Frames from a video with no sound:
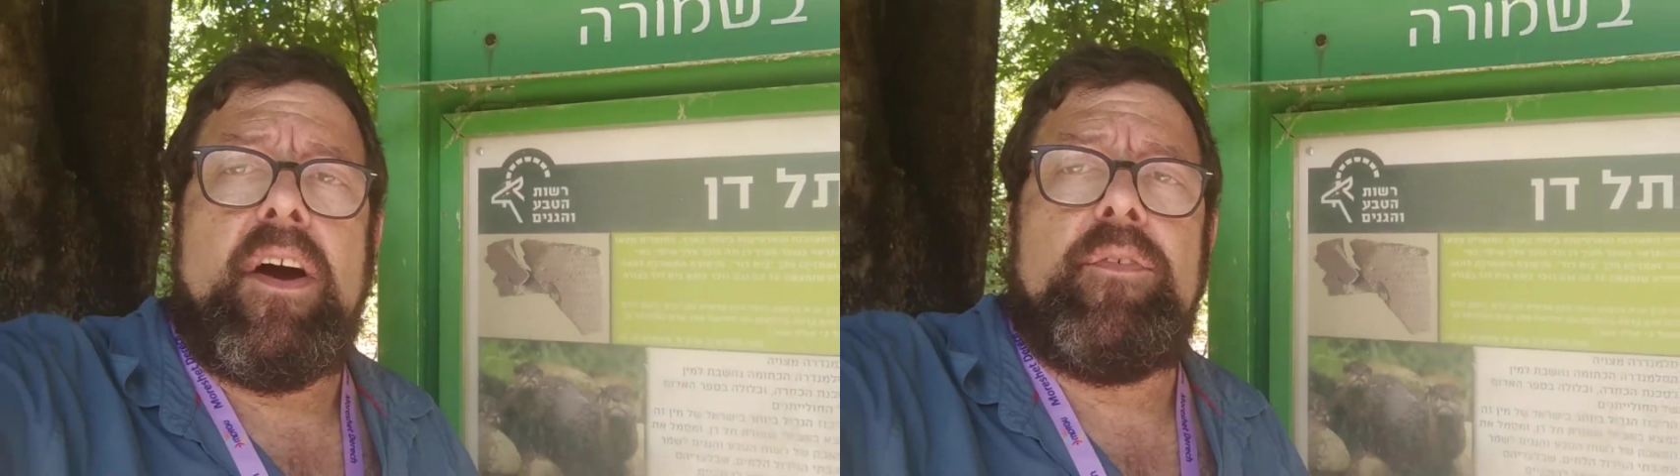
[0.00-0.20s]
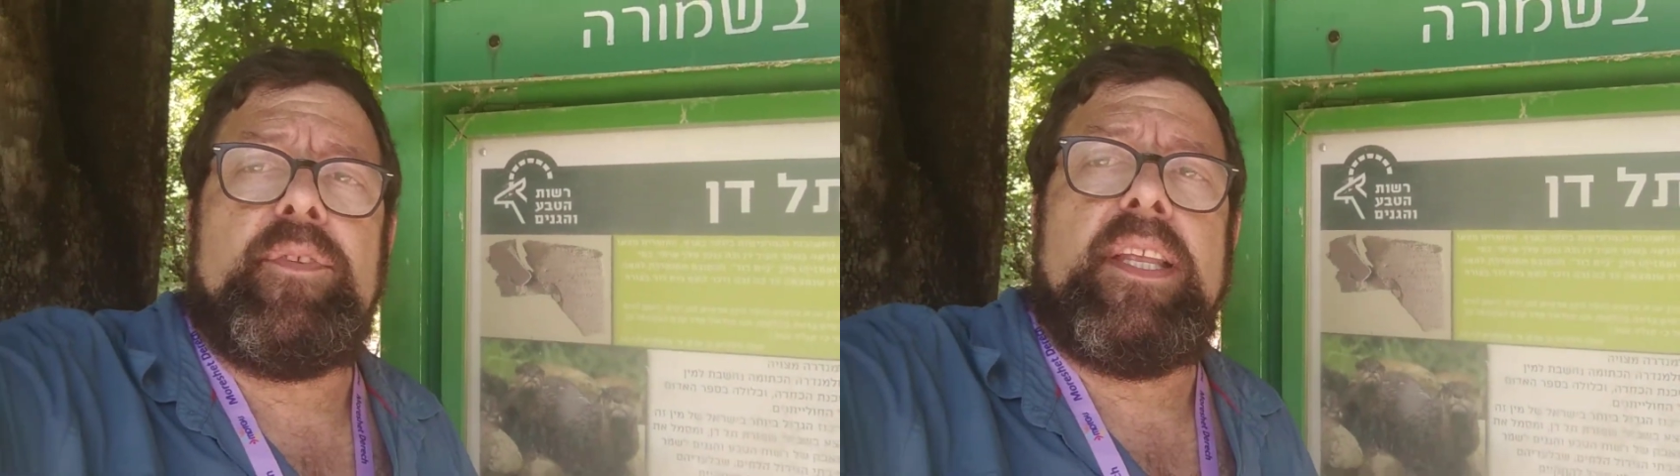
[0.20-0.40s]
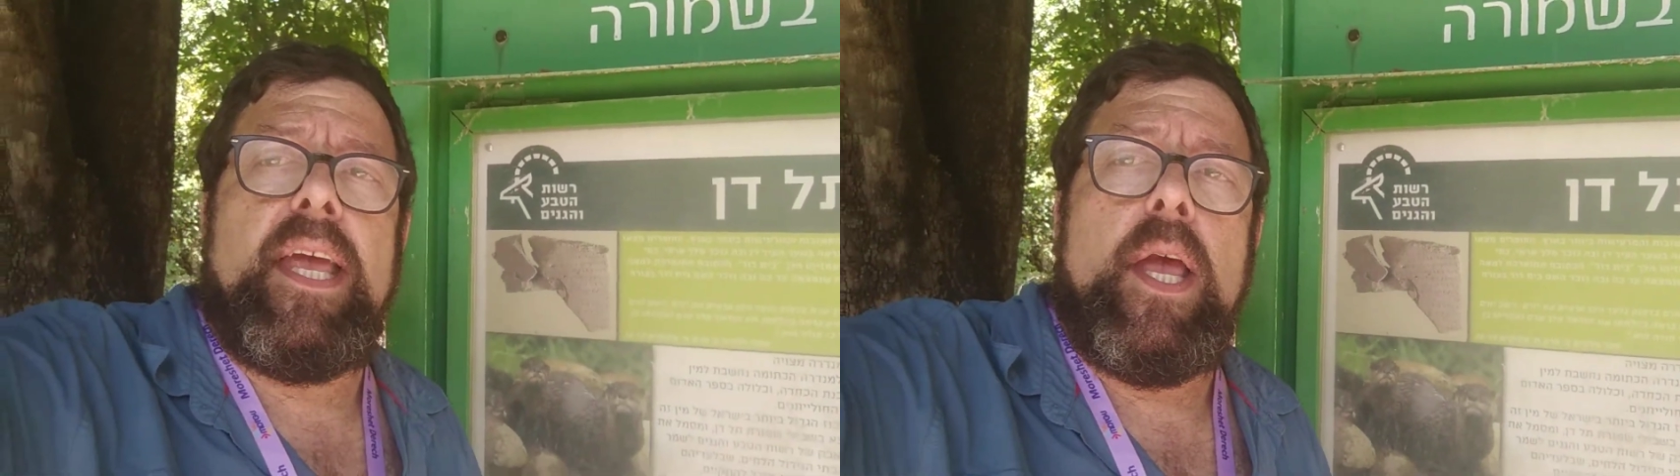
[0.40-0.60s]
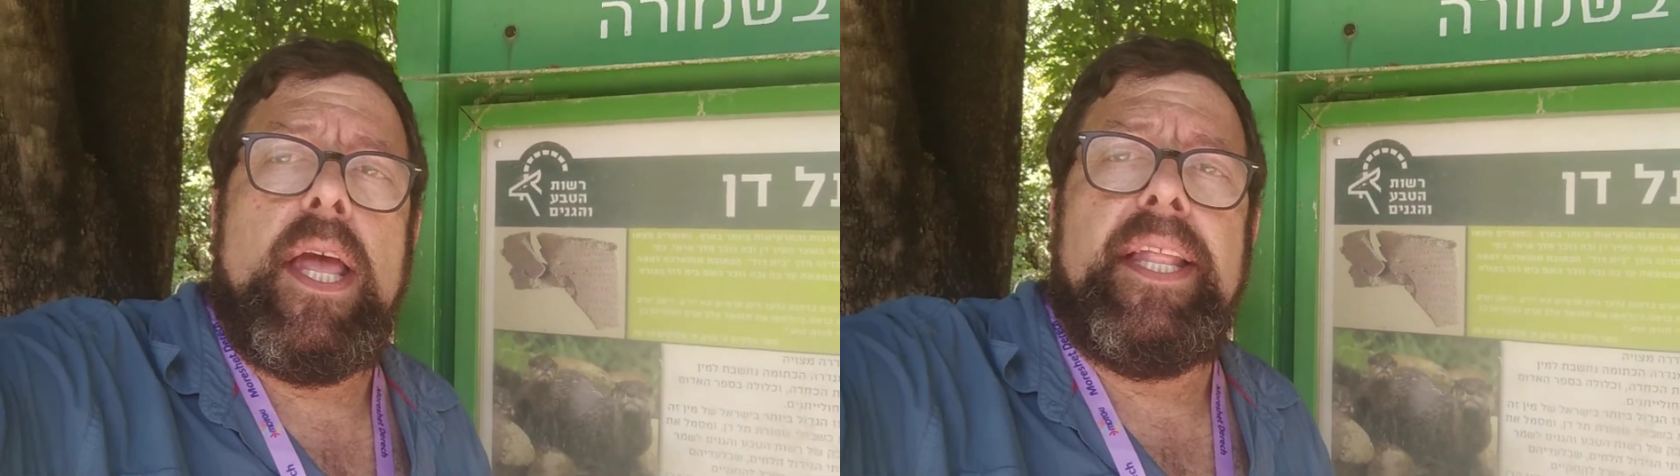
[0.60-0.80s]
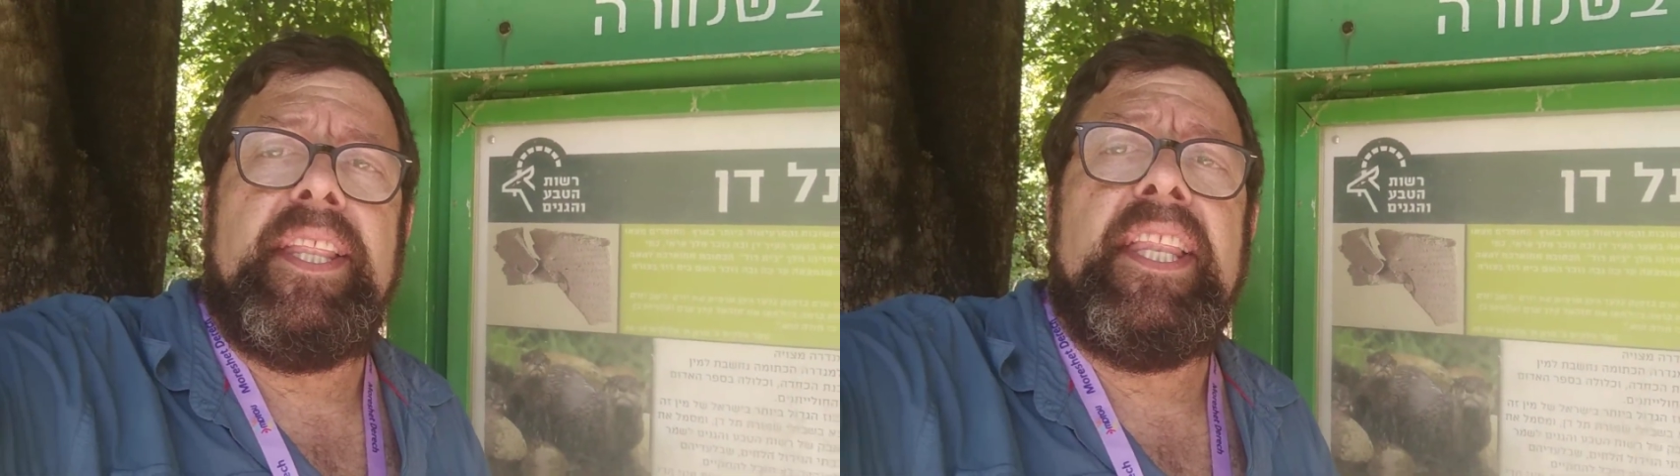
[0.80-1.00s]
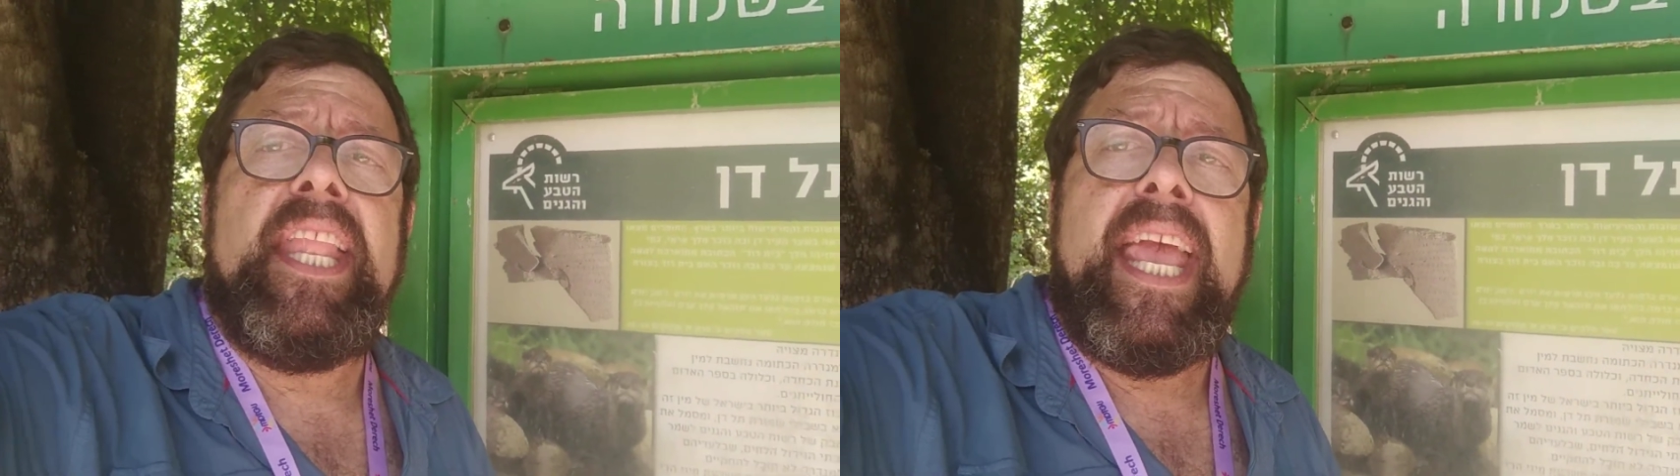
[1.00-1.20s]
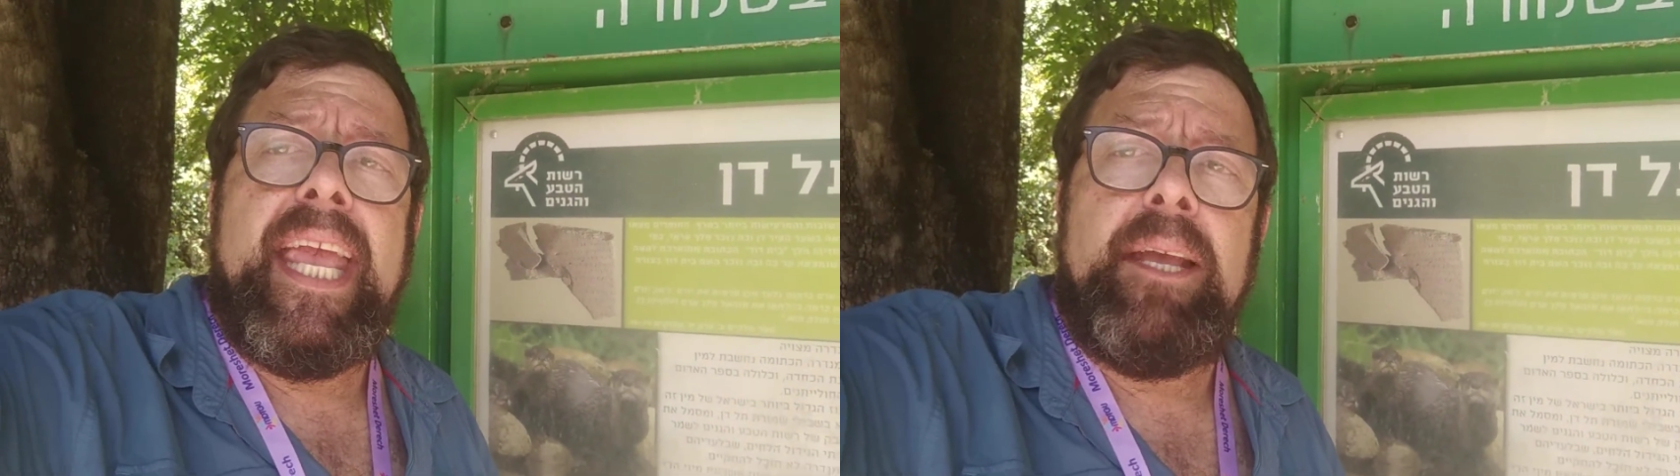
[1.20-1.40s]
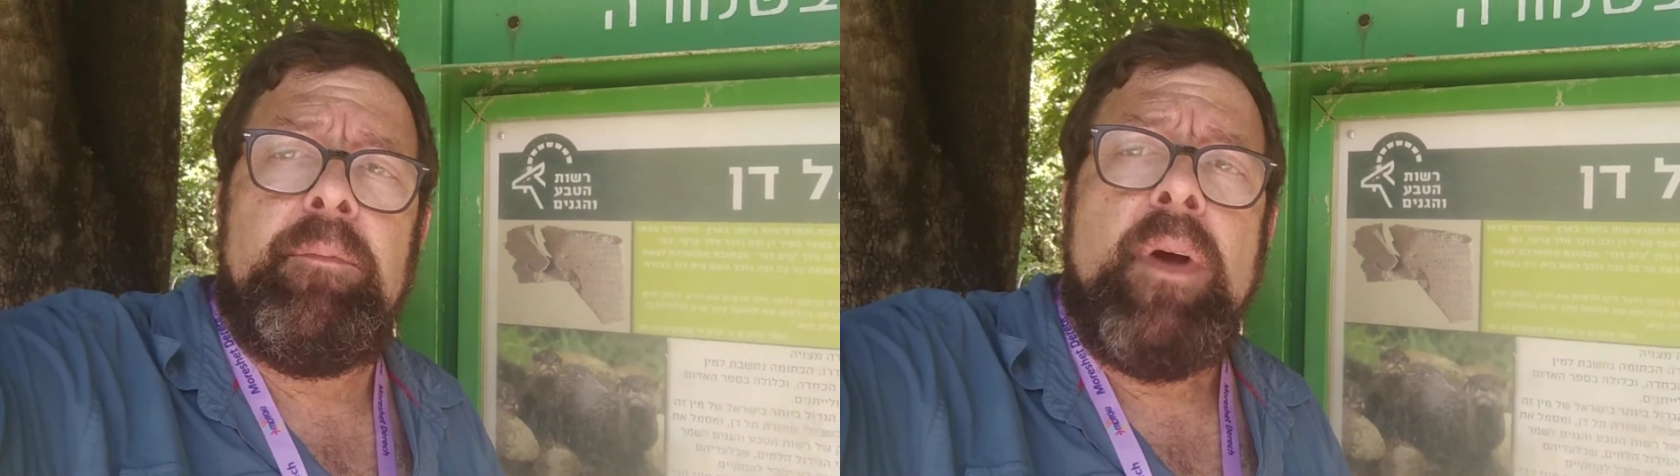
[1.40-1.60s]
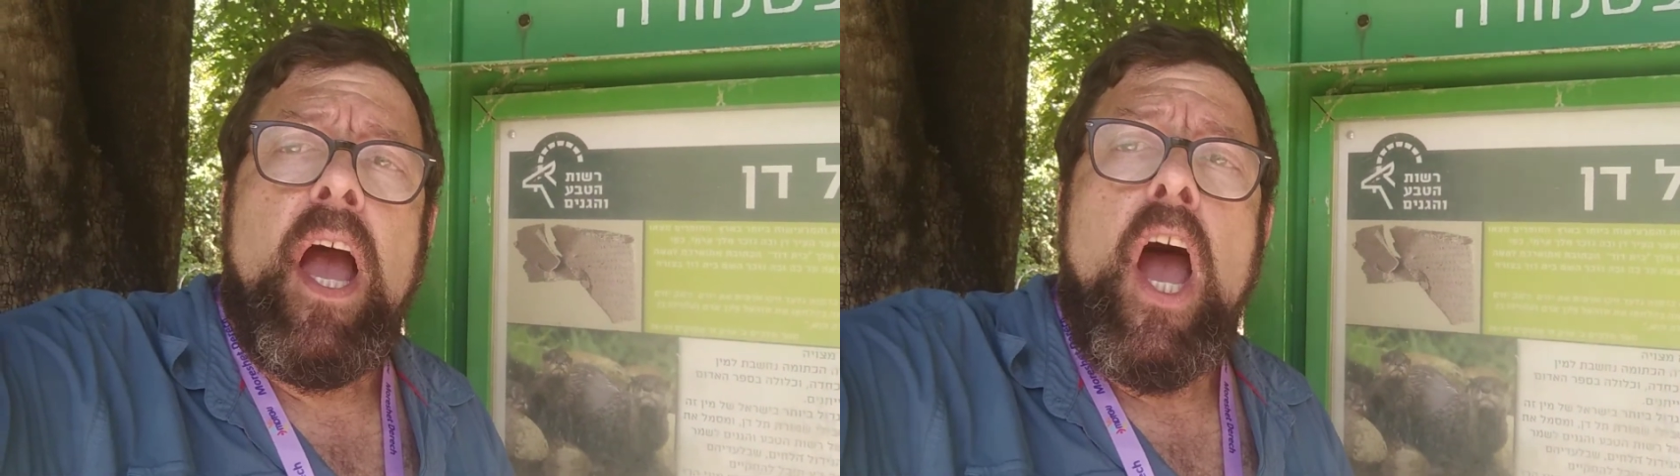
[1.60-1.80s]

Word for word: of the name